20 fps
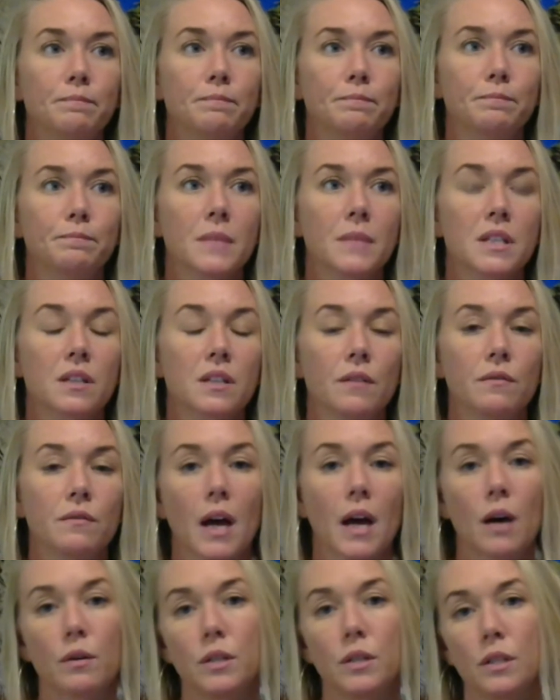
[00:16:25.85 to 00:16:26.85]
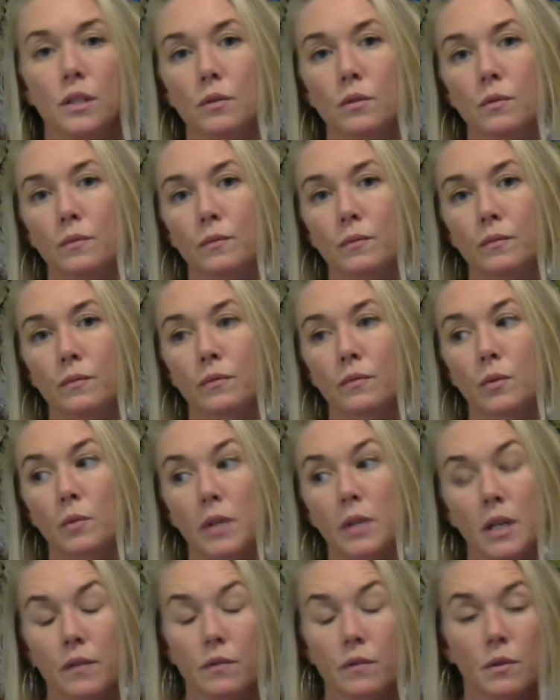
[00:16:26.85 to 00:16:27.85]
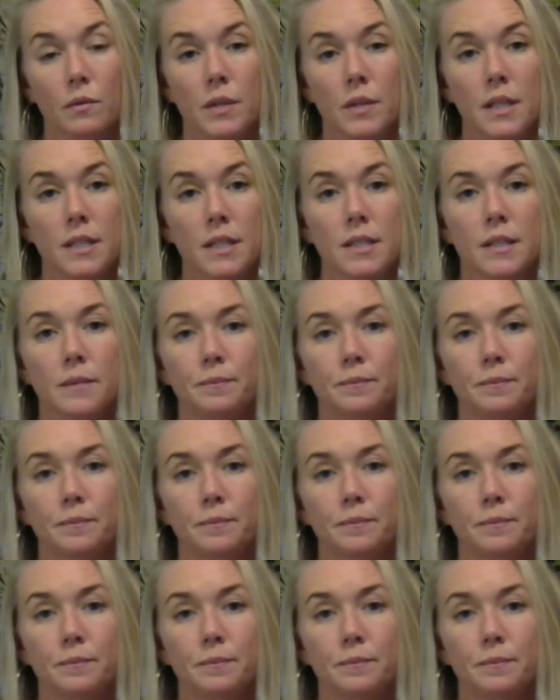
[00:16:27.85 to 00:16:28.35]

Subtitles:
It's of value for whatever reason.